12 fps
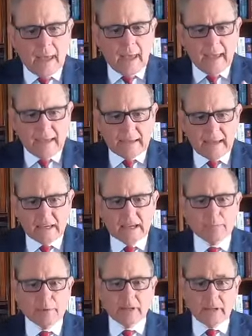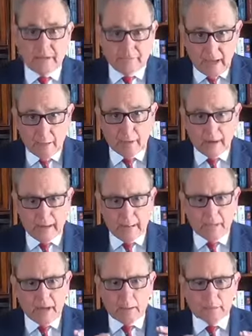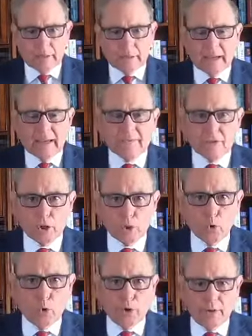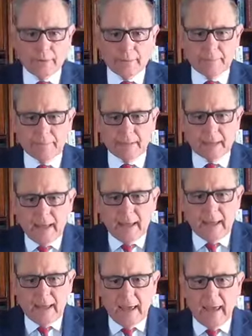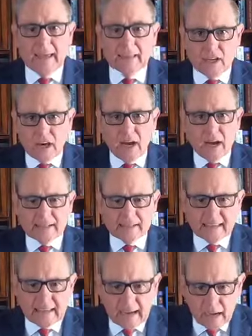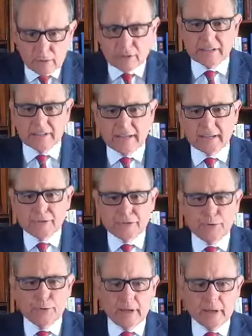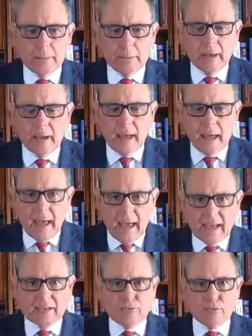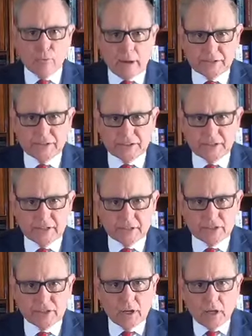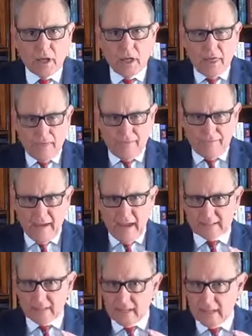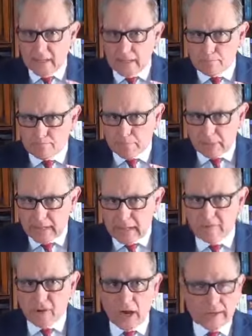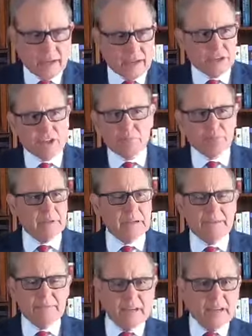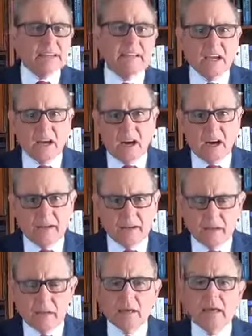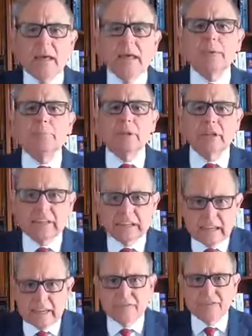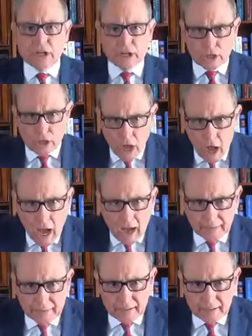And he believed, Abraham believed the Lord, and God counted it to him as righteousness. The fact that he believed God, not just believed in God, he believed God.